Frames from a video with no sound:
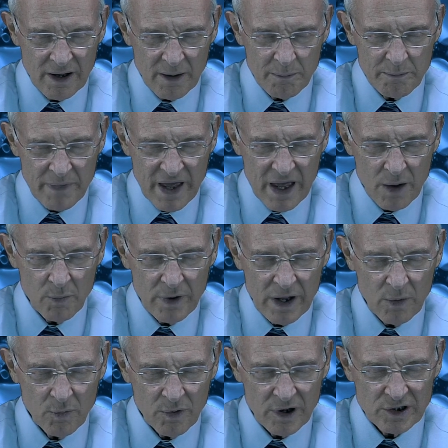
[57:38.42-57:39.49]
May we
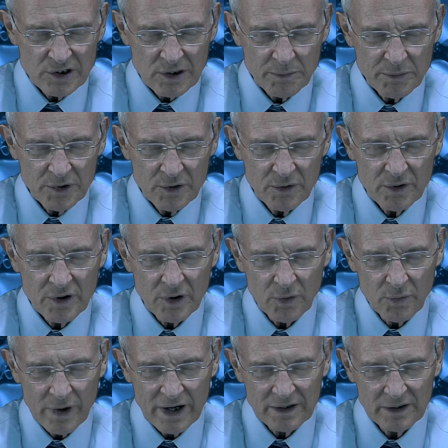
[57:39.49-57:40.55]
worship you
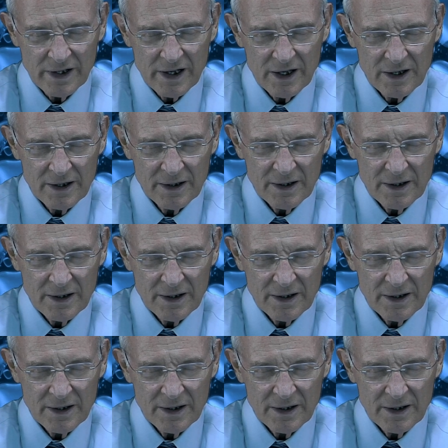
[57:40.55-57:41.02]
correctly.